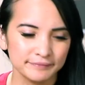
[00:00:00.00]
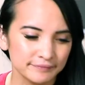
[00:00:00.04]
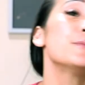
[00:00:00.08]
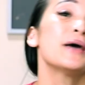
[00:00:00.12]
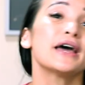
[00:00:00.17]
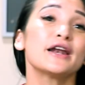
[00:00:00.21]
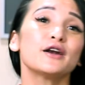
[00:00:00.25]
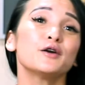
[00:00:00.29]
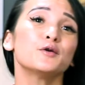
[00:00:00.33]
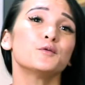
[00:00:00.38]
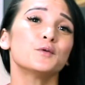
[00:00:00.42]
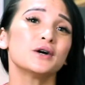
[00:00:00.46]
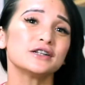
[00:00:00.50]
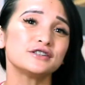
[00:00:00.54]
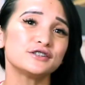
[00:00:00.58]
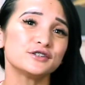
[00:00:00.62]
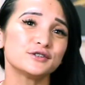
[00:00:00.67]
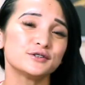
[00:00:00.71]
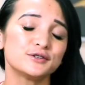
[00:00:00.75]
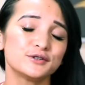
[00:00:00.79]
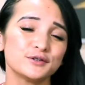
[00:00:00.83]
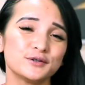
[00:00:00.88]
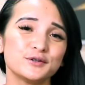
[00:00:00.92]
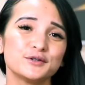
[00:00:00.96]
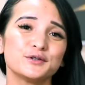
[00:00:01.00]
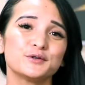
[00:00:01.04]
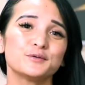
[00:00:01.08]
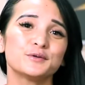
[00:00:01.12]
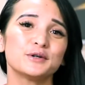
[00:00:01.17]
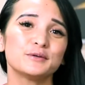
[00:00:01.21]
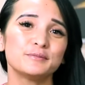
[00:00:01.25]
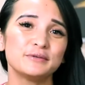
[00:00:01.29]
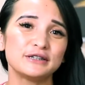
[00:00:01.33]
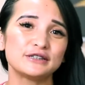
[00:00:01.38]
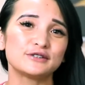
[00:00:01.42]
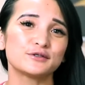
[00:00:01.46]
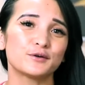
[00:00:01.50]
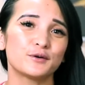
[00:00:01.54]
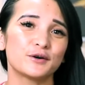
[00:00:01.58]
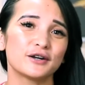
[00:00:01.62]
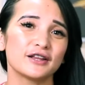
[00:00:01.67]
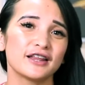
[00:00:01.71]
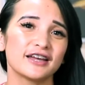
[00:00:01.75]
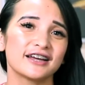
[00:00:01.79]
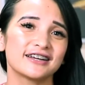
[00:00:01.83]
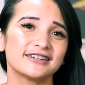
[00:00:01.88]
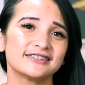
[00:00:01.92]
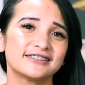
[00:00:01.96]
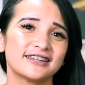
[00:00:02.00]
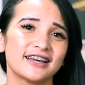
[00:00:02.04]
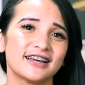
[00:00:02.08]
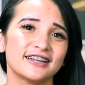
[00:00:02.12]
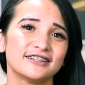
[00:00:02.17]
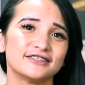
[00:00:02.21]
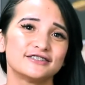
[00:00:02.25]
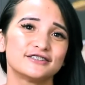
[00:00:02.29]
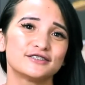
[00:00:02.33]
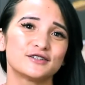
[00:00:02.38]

No matter what you do, you will be sore, like I said,